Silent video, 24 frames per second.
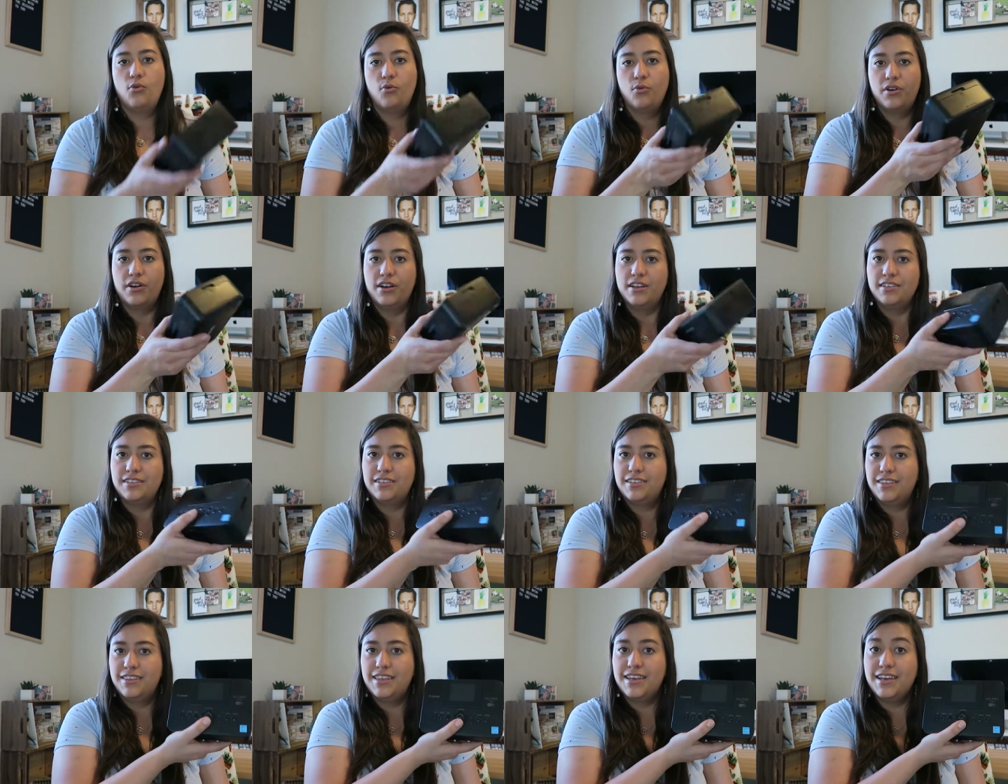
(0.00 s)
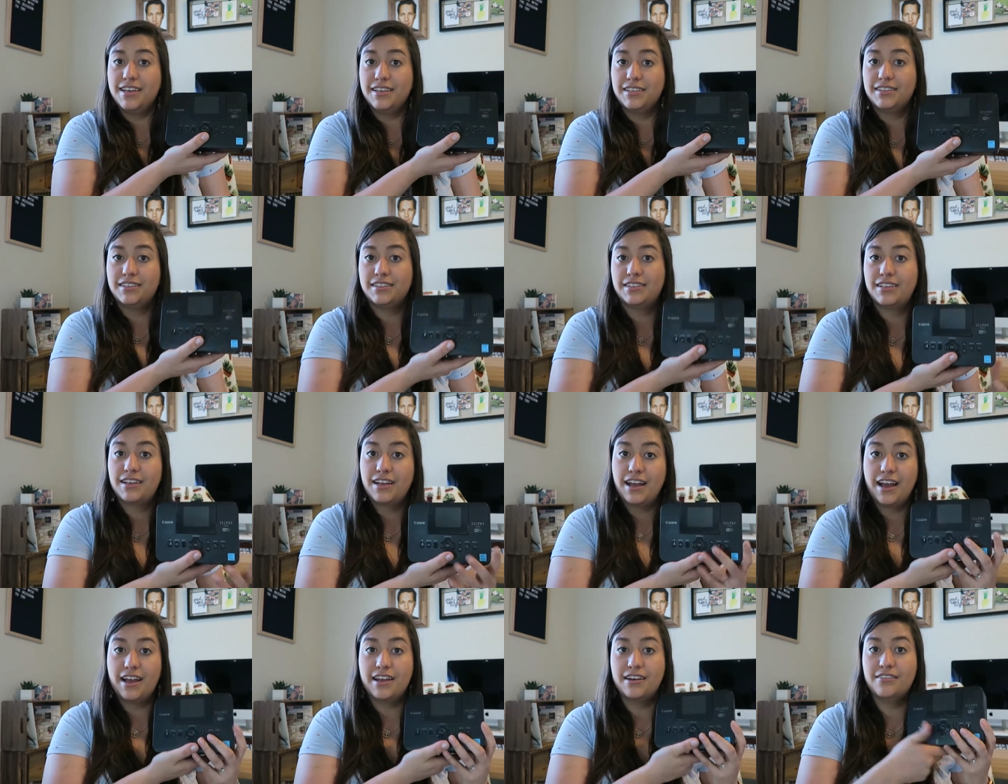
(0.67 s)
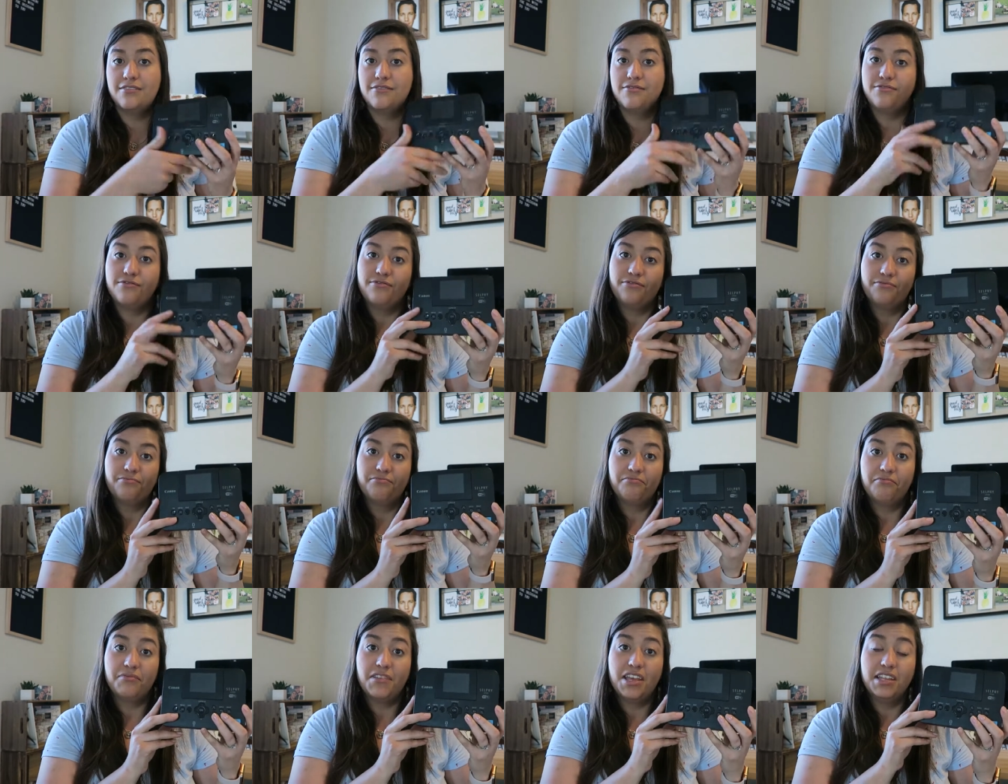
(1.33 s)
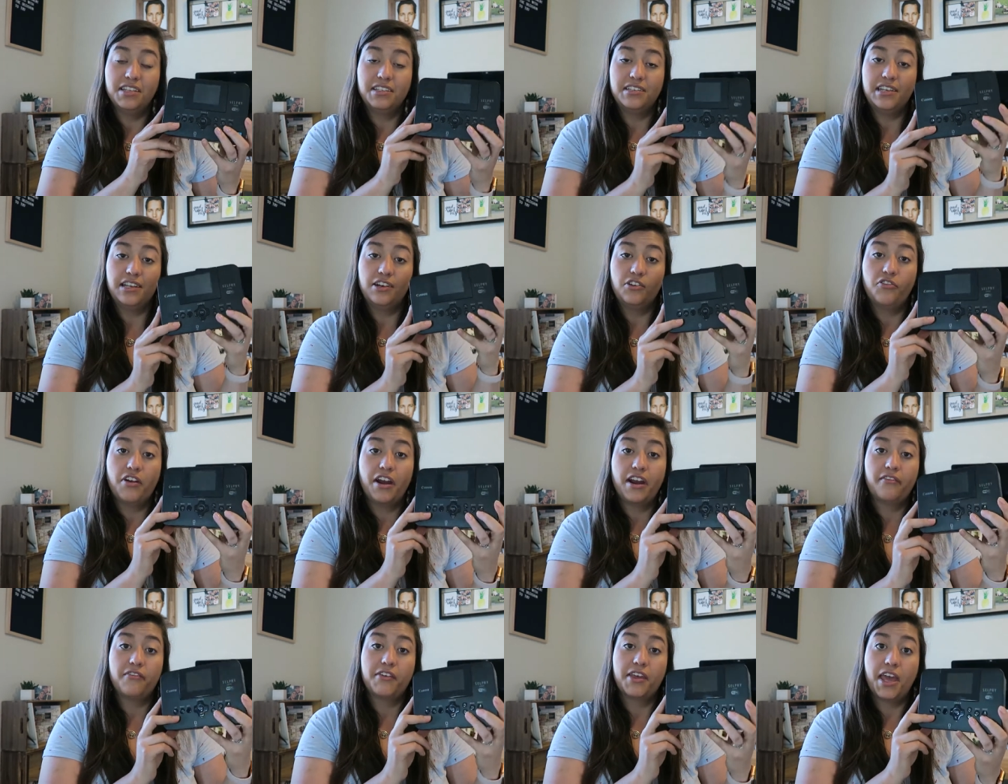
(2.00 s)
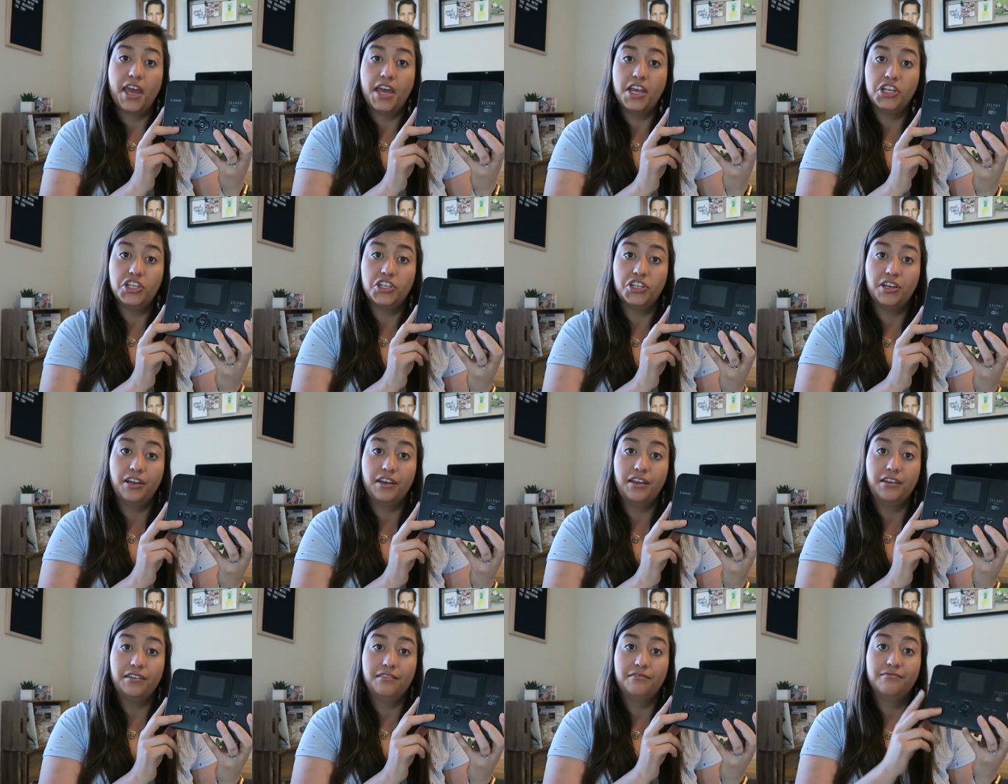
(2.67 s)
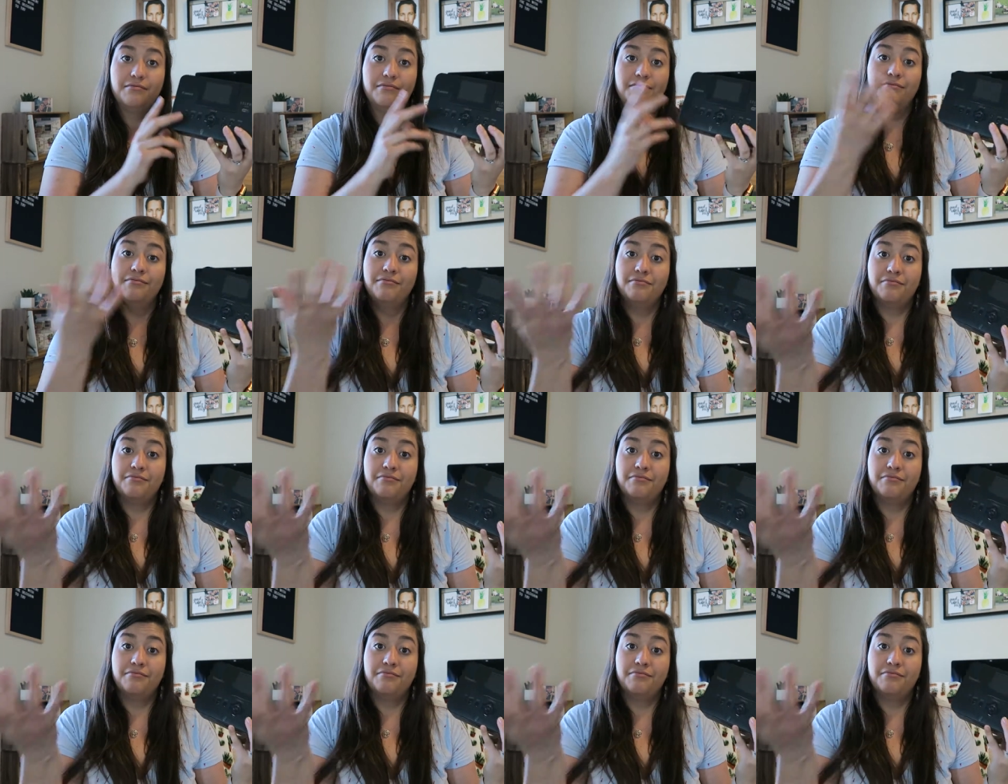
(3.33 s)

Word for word: Whereas this kind of instant gratification,